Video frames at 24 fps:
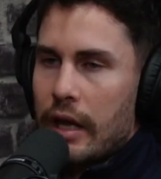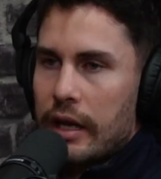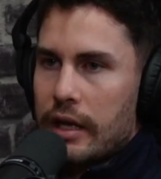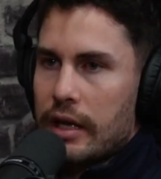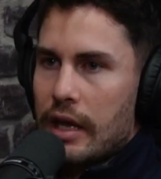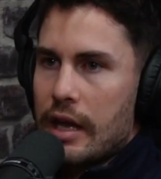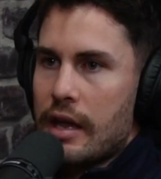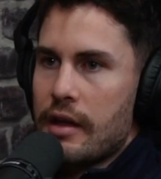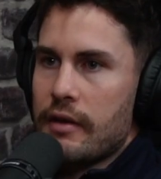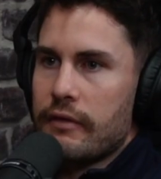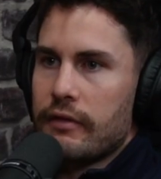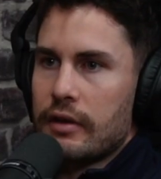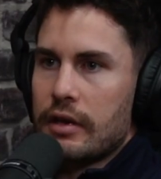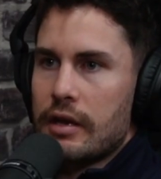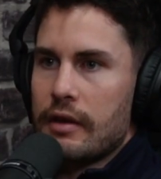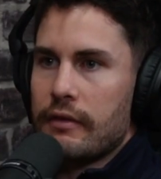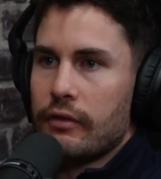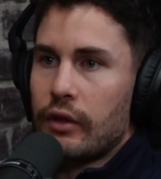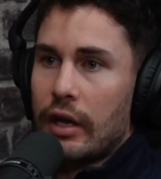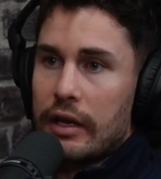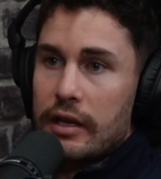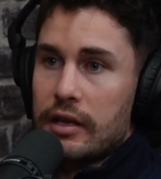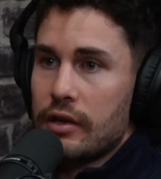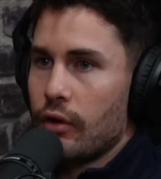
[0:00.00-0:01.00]
like even
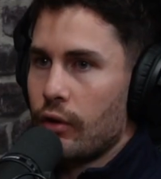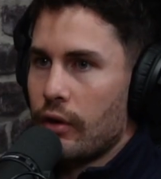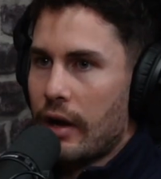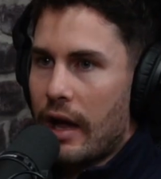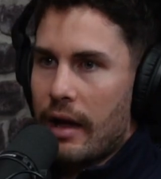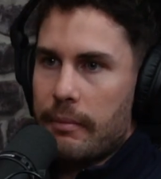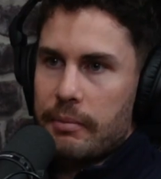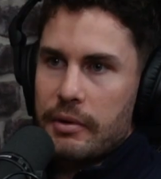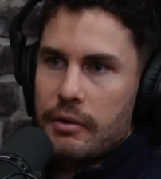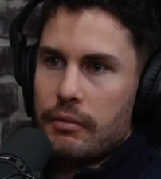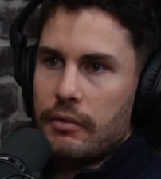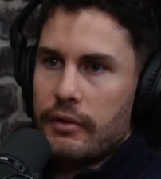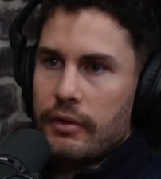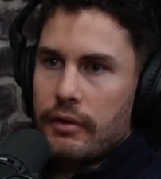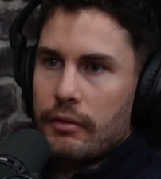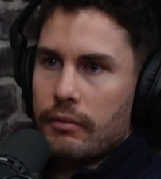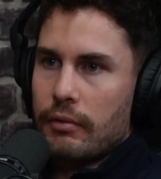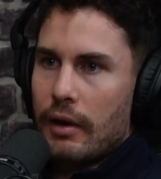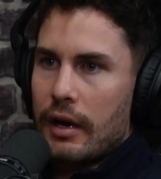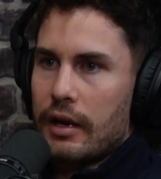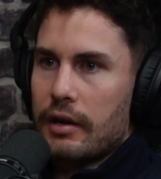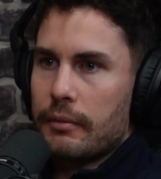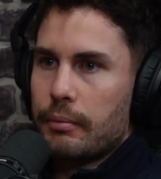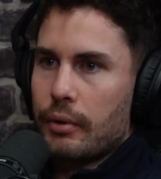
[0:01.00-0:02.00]
like you're happy with the
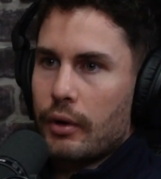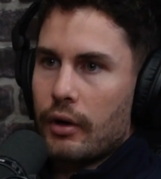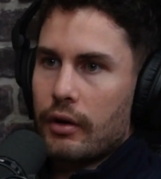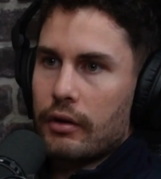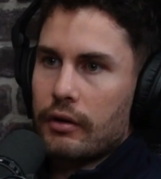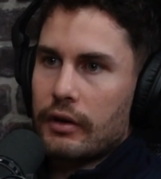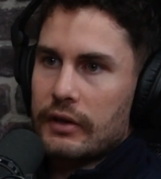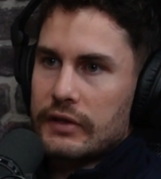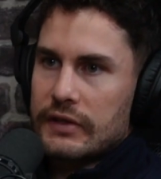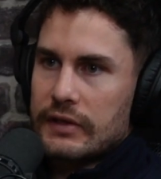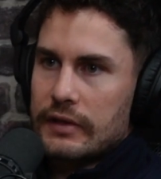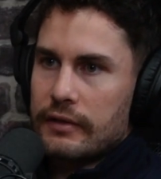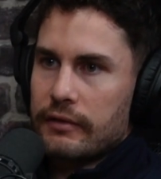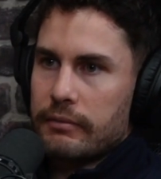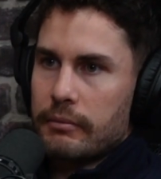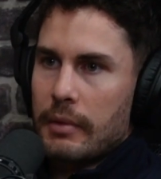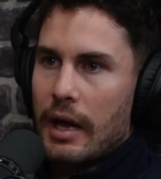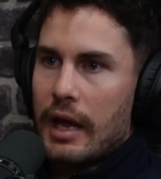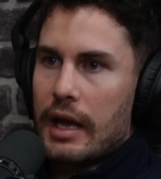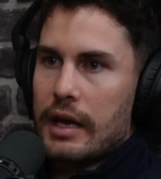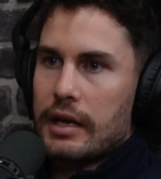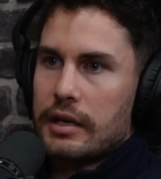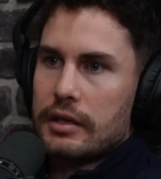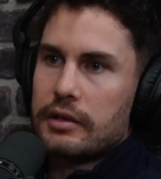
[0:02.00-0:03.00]
rate of progress you've
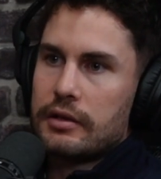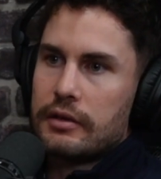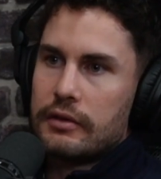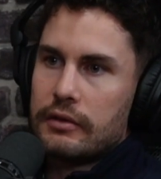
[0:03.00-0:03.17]
made.